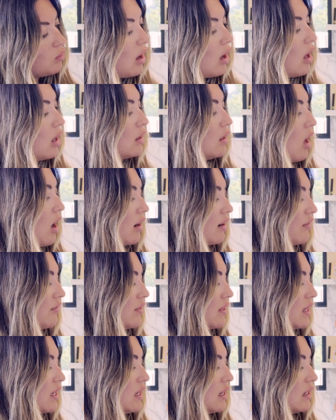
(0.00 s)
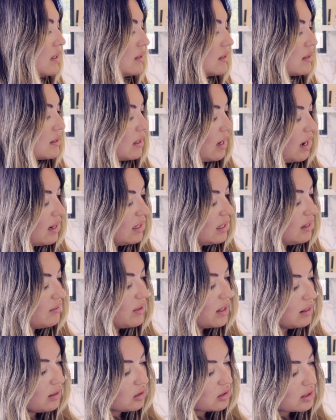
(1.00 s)
A lot of these, and
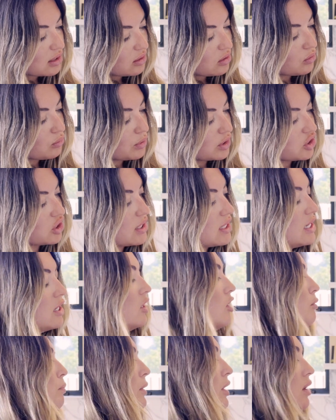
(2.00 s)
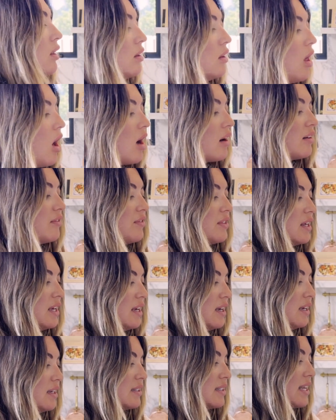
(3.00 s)
even there's little ridges here, but a lot of
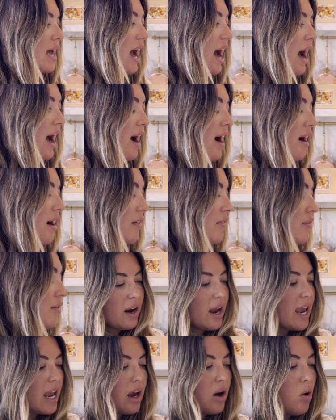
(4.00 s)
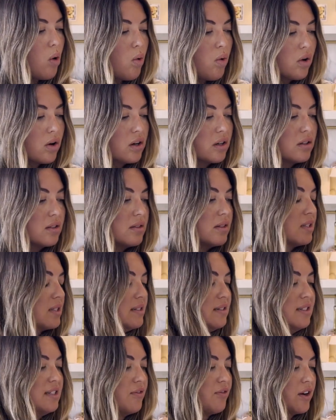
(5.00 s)
these have acorns
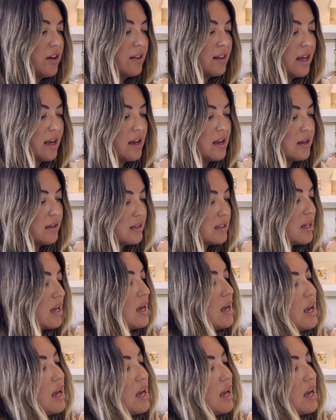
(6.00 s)
and different things.